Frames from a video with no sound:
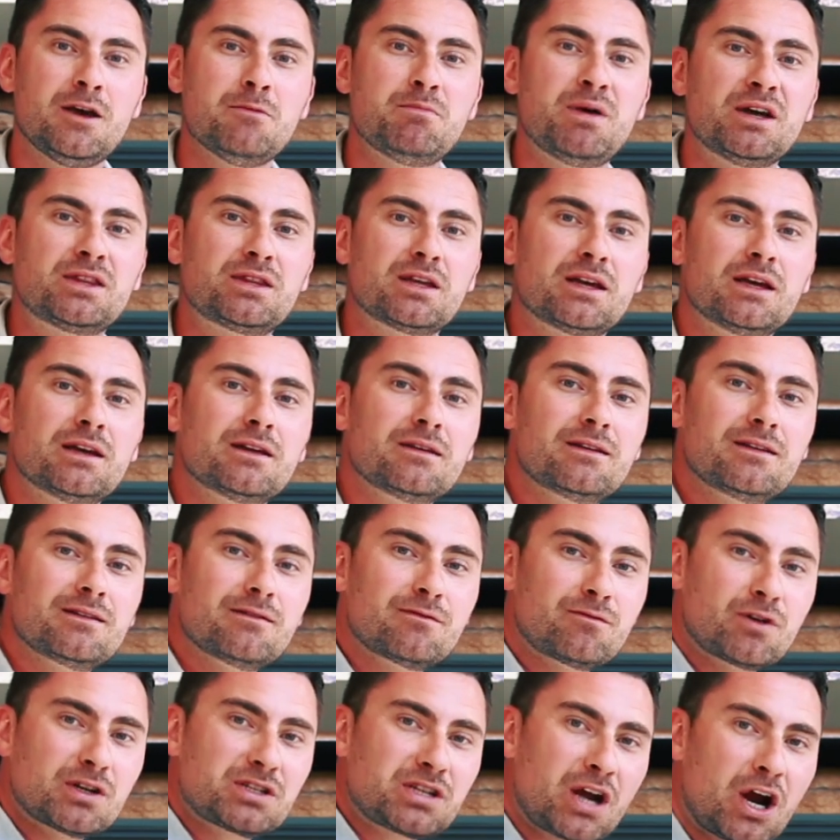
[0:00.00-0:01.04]
But the
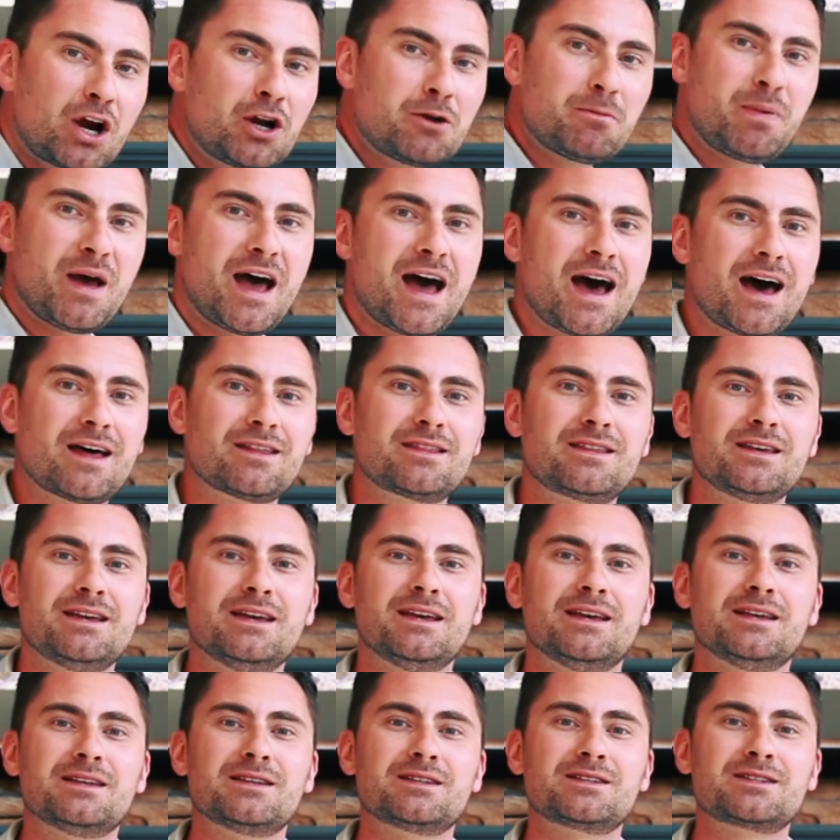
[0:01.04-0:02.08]
return path
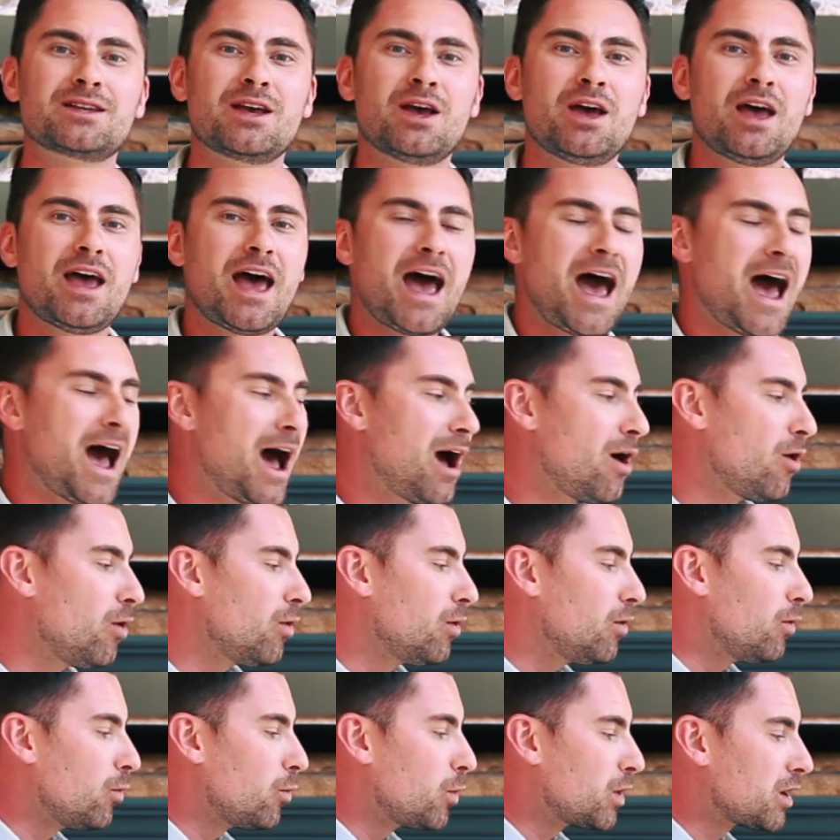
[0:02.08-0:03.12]
is
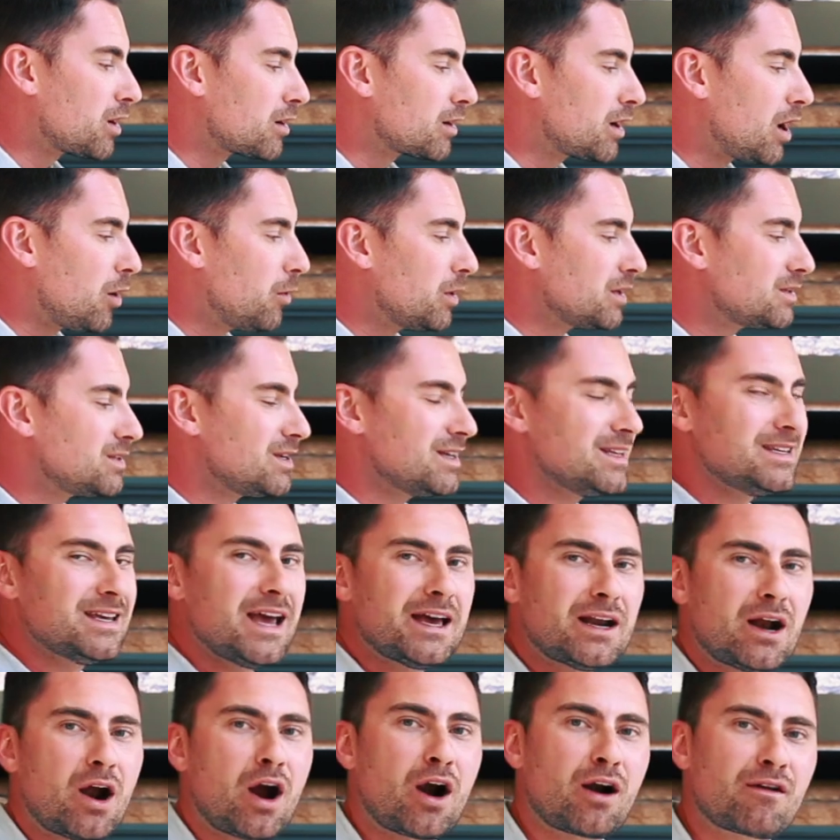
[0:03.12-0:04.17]
how we're going to
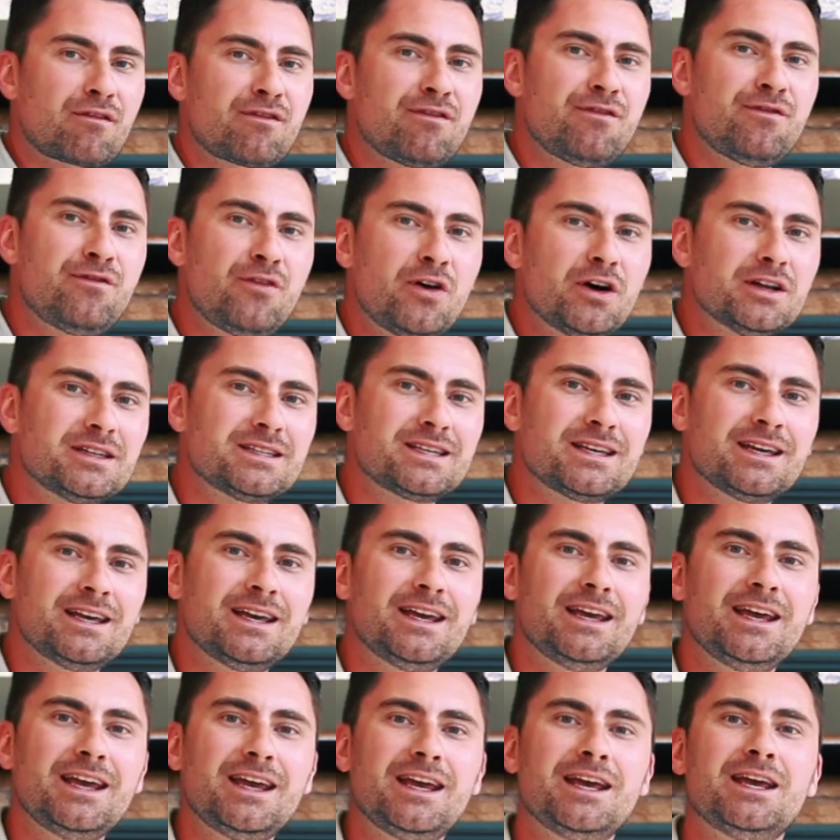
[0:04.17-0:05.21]
get our foot
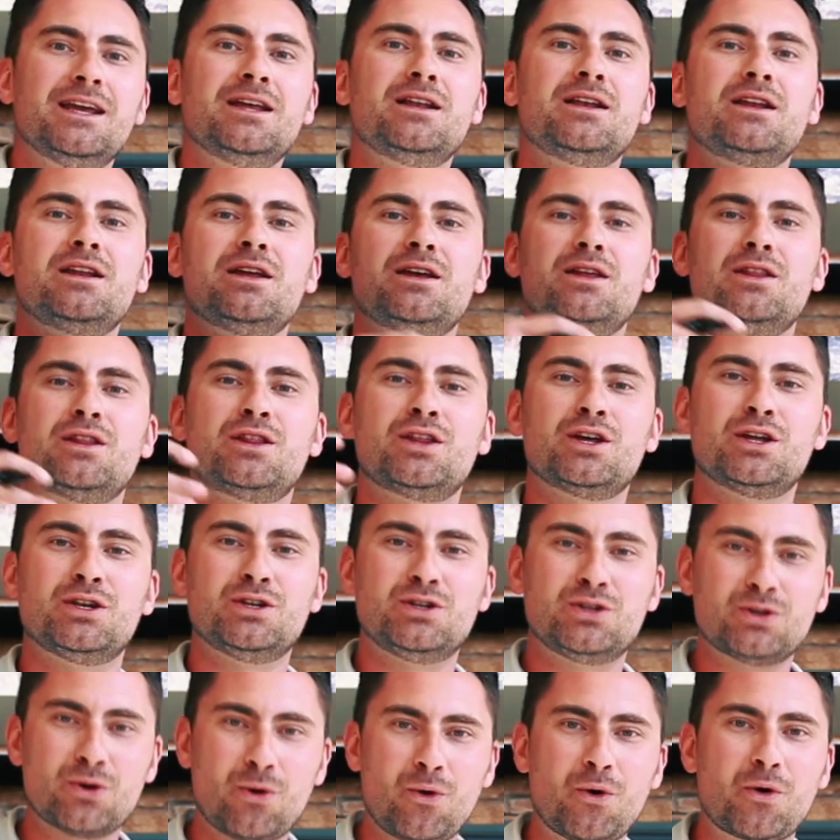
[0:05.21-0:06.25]
in the
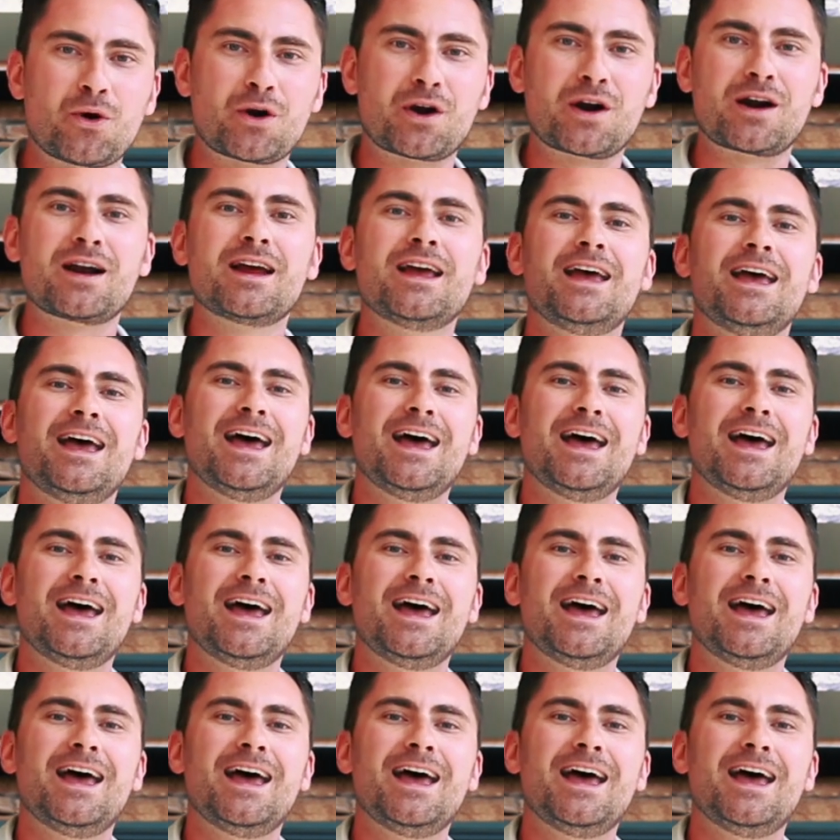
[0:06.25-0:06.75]
door